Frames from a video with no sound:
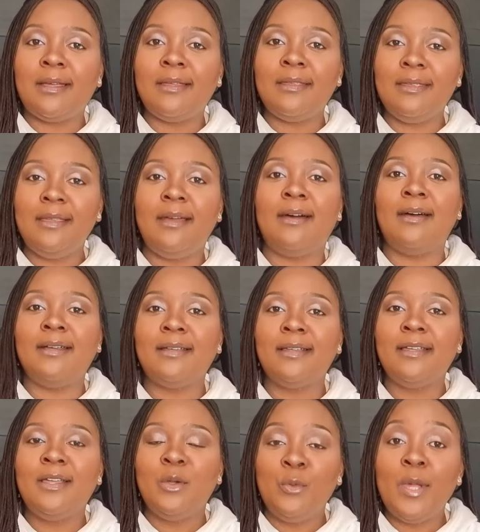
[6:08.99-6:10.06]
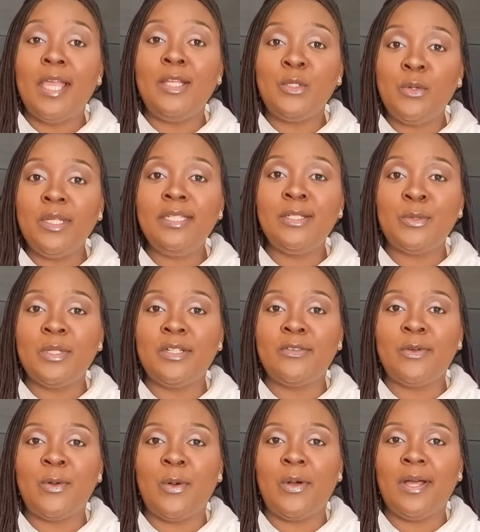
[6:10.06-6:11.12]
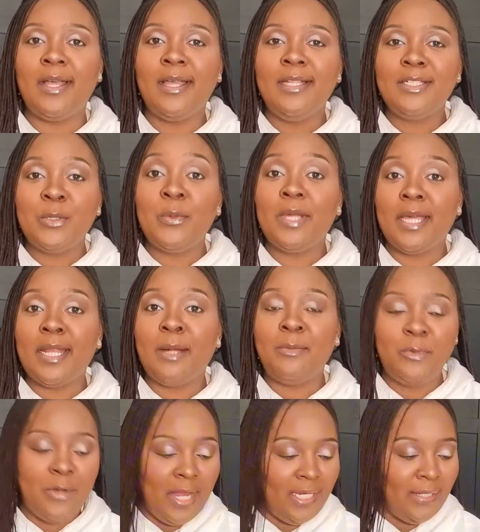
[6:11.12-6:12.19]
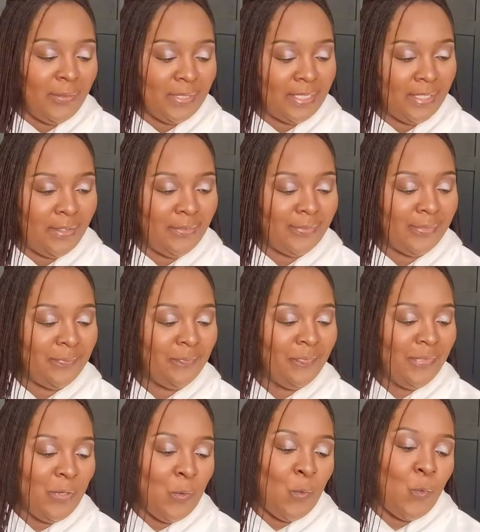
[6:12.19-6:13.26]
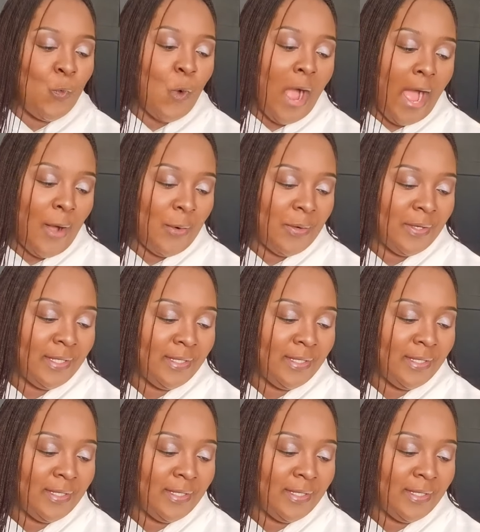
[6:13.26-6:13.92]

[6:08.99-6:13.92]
Yeah, we're in 2024, so we gotta upgrade ourselves. Wow,